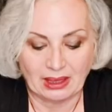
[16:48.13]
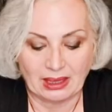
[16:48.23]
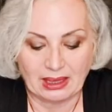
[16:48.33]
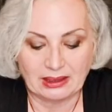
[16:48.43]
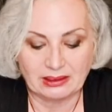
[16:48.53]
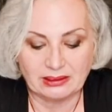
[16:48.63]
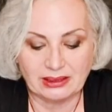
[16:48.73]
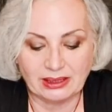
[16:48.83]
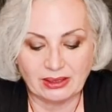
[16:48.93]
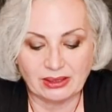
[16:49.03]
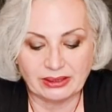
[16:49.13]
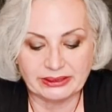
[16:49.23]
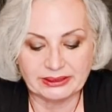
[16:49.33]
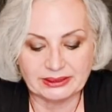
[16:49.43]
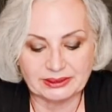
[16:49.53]
And the
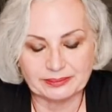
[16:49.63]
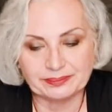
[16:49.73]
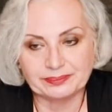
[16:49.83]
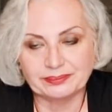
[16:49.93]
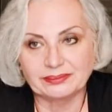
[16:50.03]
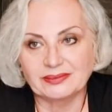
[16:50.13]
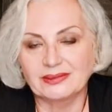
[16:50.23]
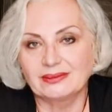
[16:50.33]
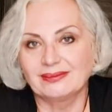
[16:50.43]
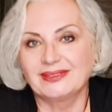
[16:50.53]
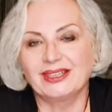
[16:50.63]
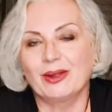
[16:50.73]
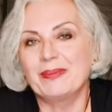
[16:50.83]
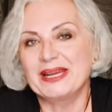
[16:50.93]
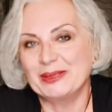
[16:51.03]
cards, there are
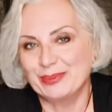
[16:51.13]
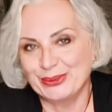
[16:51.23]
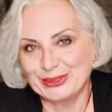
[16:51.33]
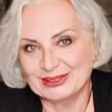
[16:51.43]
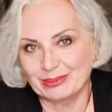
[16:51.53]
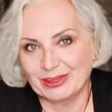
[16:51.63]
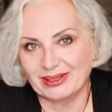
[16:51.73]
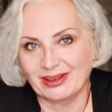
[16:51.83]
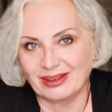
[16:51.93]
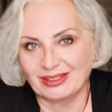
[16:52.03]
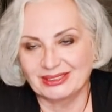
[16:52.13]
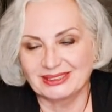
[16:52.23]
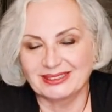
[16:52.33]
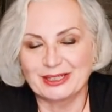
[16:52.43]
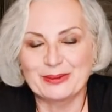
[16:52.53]
many books about cards,
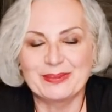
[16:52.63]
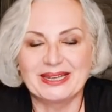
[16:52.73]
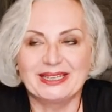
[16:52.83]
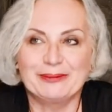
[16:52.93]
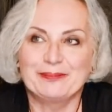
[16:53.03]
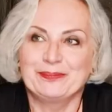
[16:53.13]
there are many,